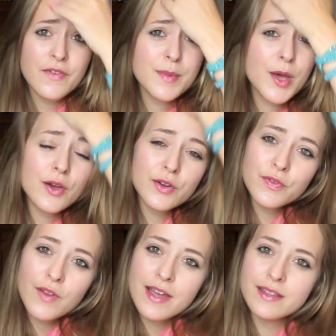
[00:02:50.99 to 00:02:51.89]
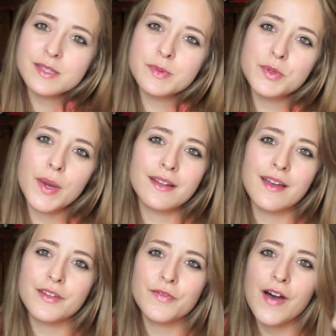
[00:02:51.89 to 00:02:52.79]
if I'm going on a flight that's between
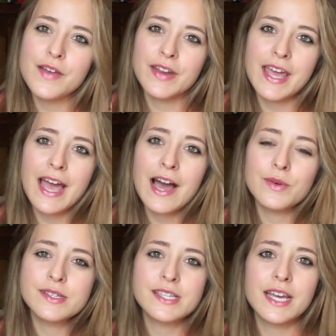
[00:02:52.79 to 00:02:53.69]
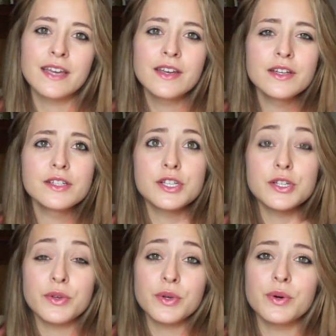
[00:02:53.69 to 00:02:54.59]
like 5 and 8 hours, say to
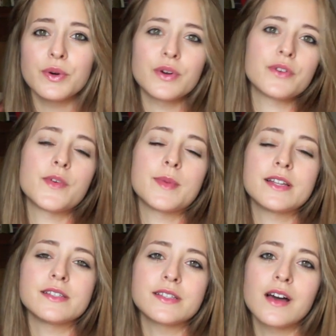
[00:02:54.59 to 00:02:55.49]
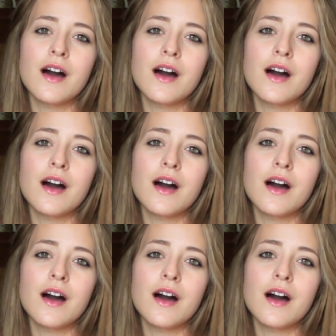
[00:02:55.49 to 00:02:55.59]
New York from London,